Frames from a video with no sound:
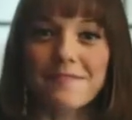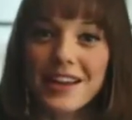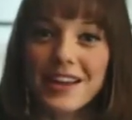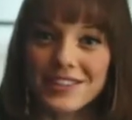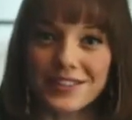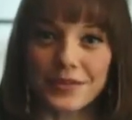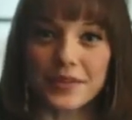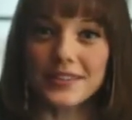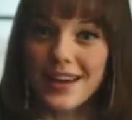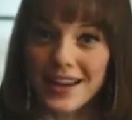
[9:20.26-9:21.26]
Live matches
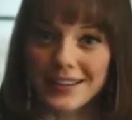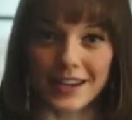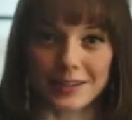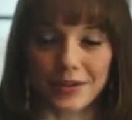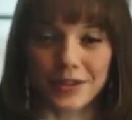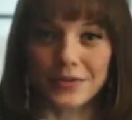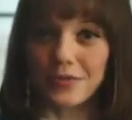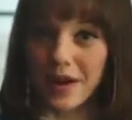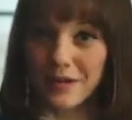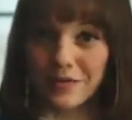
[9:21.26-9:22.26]
you.
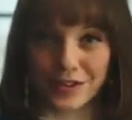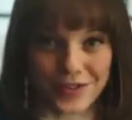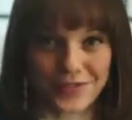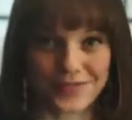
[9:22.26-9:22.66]
TurboTax.